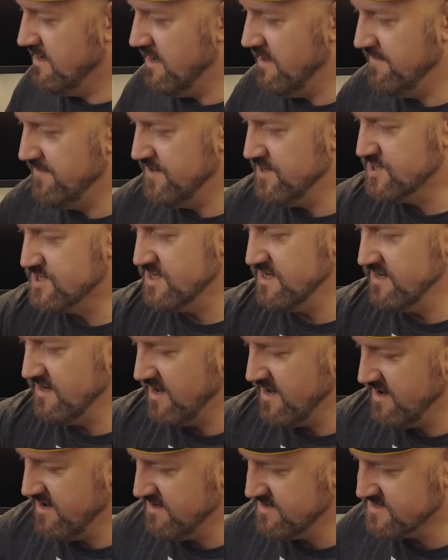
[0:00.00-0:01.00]
And this thing
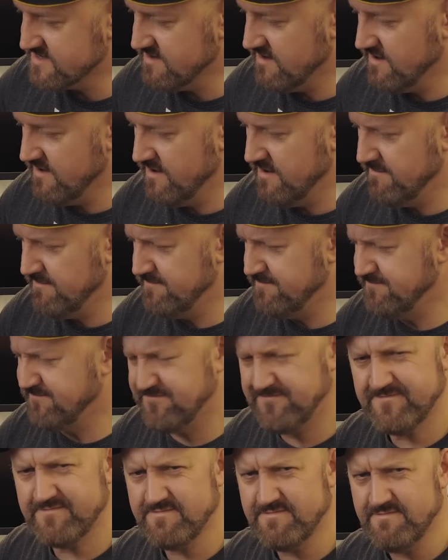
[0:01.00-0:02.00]
has
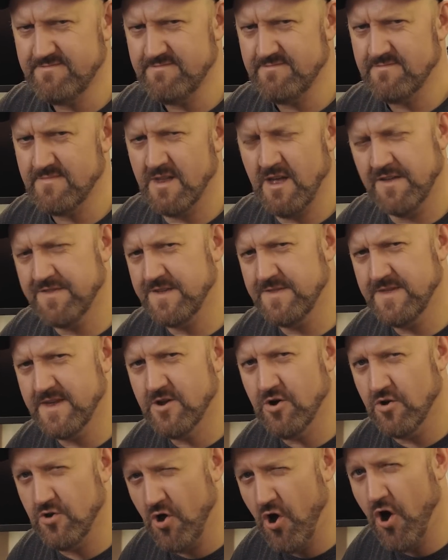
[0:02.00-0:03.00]
I think they're
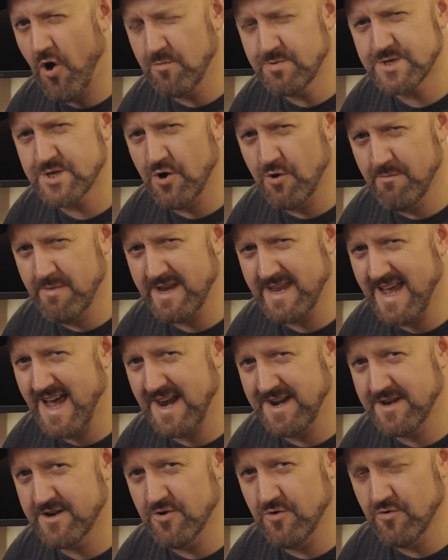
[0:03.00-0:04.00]
called
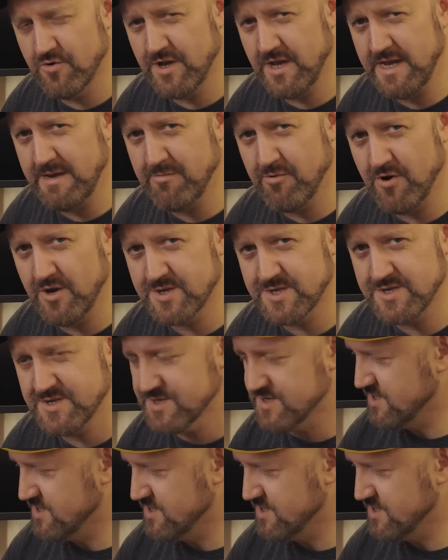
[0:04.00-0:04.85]
optomechanical key presses.